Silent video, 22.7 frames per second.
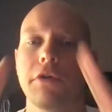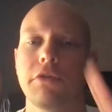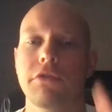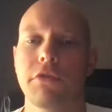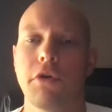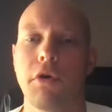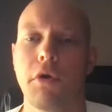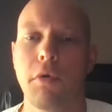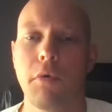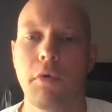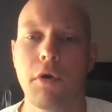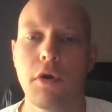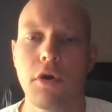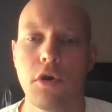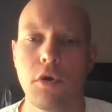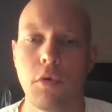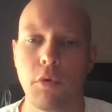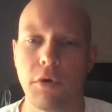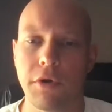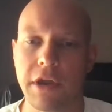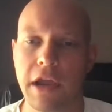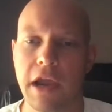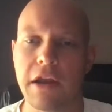So
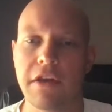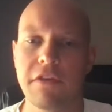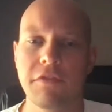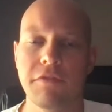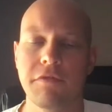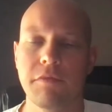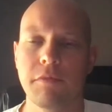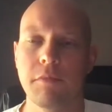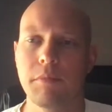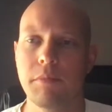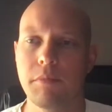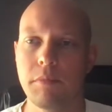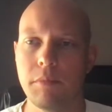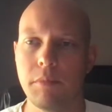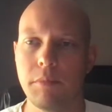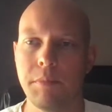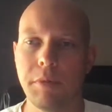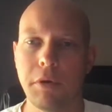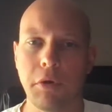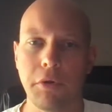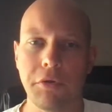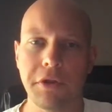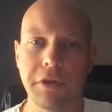we're kind of
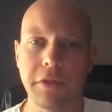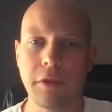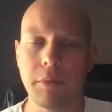building